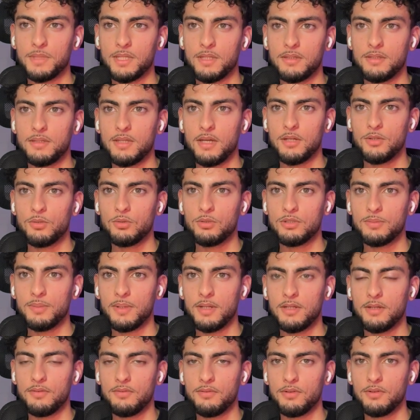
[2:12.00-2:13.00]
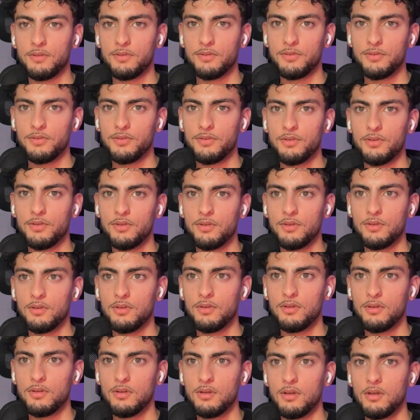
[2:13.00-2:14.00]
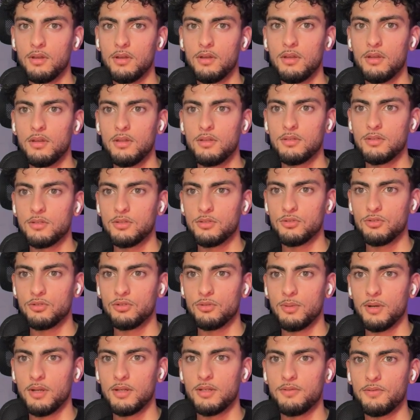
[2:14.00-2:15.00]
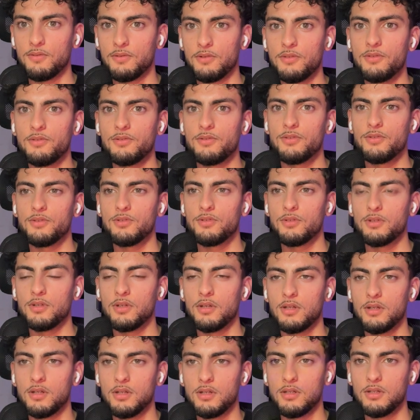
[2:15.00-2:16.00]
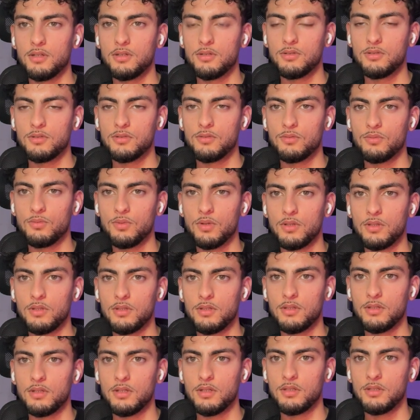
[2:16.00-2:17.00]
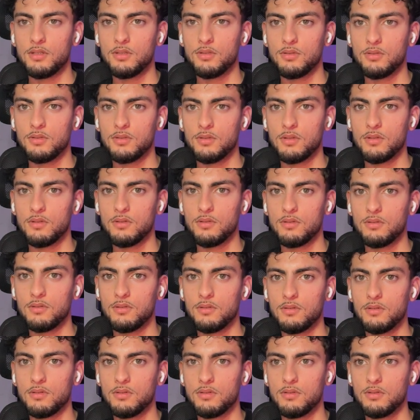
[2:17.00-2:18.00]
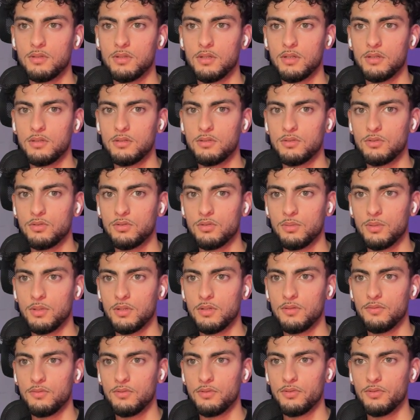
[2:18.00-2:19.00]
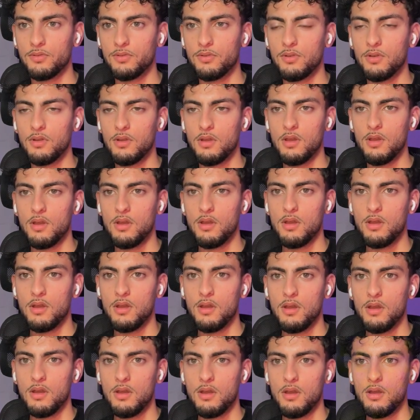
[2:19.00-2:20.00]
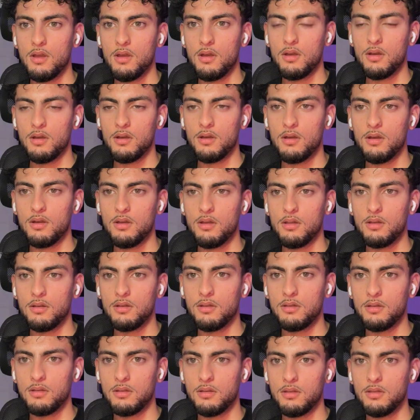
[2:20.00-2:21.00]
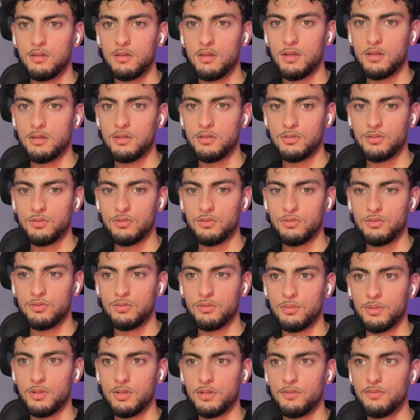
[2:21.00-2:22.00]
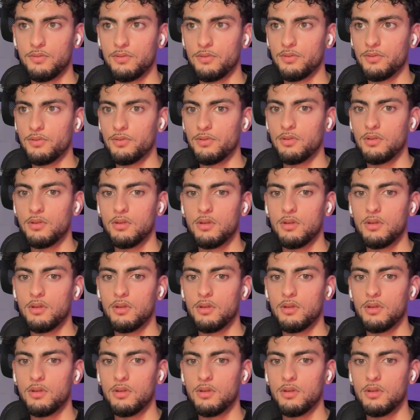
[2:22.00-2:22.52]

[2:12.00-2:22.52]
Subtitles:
That talks about difference. Doesn't talk about difference. It's 19. That doesn't talk about difference. And that does not talk about difference.